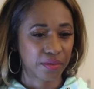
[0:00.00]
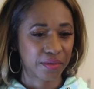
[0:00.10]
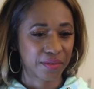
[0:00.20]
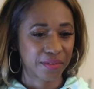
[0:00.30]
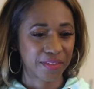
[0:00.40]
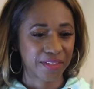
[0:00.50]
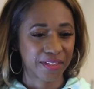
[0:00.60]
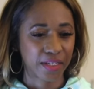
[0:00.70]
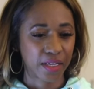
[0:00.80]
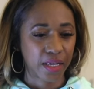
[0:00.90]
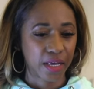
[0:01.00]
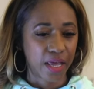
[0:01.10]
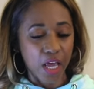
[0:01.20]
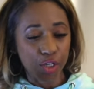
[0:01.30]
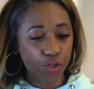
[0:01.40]
Show her
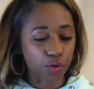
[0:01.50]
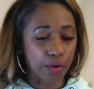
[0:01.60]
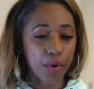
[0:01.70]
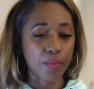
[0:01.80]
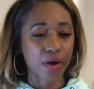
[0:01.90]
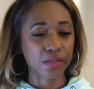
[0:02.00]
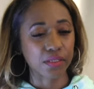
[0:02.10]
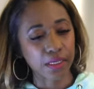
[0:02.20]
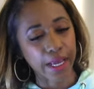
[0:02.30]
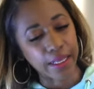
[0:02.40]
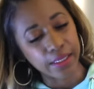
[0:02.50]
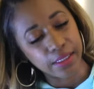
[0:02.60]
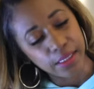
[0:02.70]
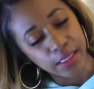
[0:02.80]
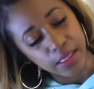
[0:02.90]
personality. Show my
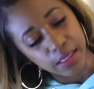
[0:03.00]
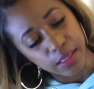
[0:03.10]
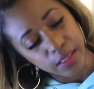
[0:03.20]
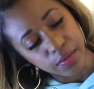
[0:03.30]
personality.